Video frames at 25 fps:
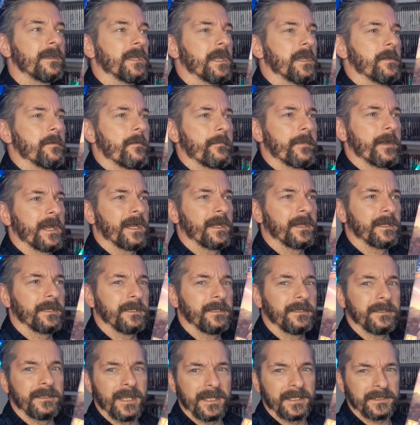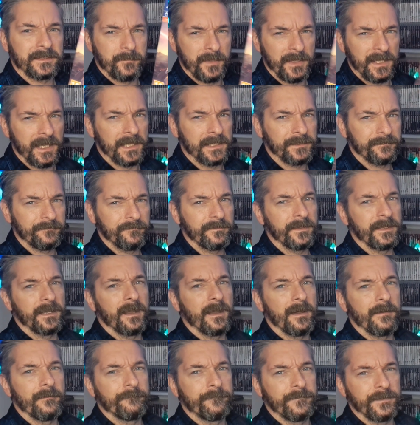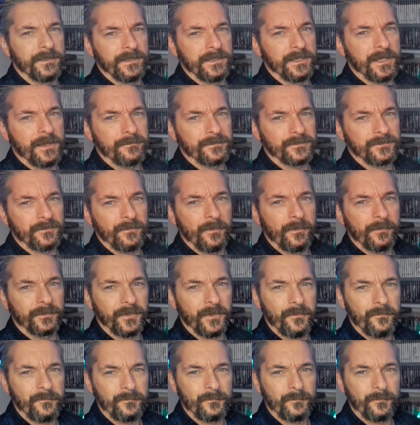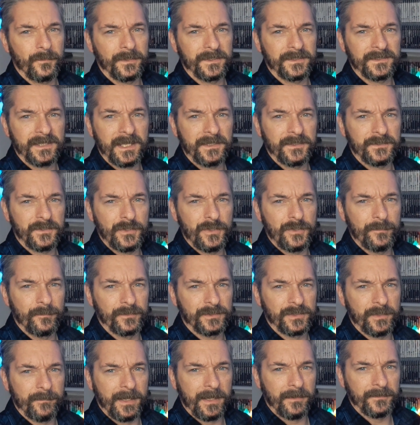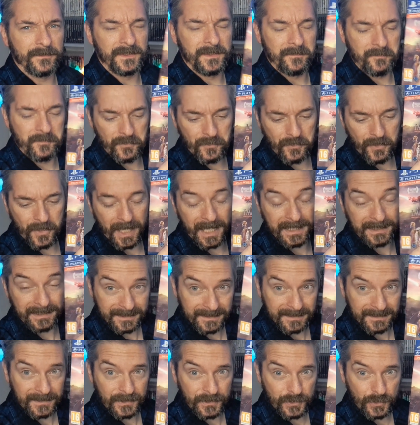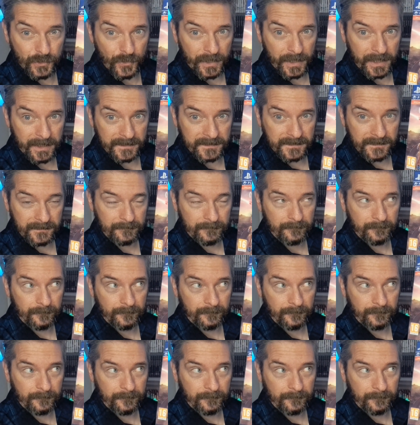in my next PSVR video, so I don't want to say too much about it, but I did enjoy it,